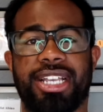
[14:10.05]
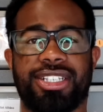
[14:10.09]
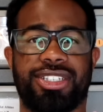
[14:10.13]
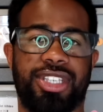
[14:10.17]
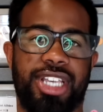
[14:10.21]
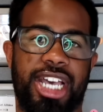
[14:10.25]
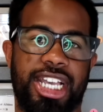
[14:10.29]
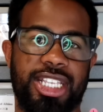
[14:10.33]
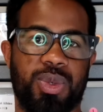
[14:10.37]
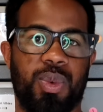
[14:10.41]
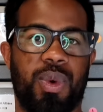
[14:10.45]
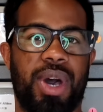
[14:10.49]

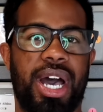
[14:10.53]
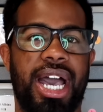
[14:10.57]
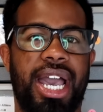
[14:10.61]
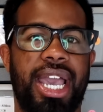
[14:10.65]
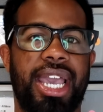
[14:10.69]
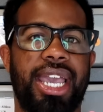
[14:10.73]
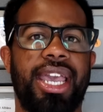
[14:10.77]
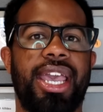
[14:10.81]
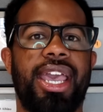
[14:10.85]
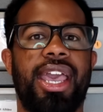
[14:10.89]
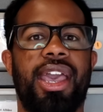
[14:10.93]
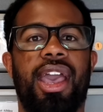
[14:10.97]
So that's
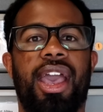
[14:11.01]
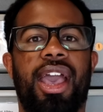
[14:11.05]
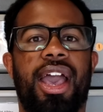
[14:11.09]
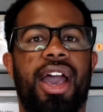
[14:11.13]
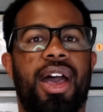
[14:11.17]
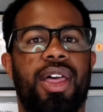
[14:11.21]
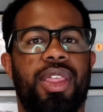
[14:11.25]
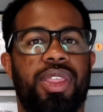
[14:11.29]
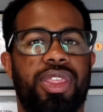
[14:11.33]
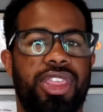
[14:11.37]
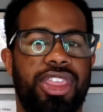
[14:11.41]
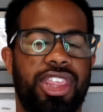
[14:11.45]
why
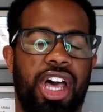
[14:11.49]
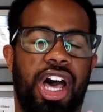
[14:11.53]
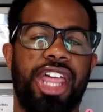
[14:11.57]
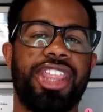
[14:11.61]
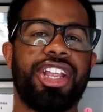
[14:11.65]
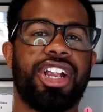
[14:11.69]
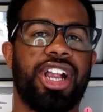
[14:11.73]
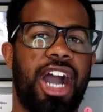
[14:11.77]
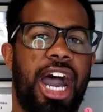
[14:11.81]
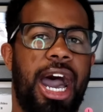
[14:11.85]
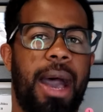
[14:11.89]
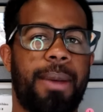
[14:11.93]
the
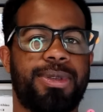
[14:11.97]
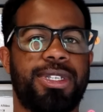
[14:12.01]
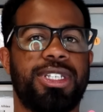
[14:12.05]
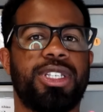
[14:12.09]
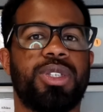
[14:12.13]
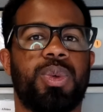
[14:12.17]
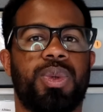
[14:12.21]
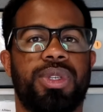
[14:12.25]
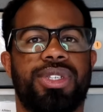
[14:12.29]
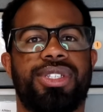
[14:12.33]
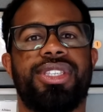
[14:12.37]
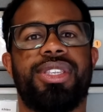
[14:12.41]
other
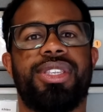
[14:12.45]
options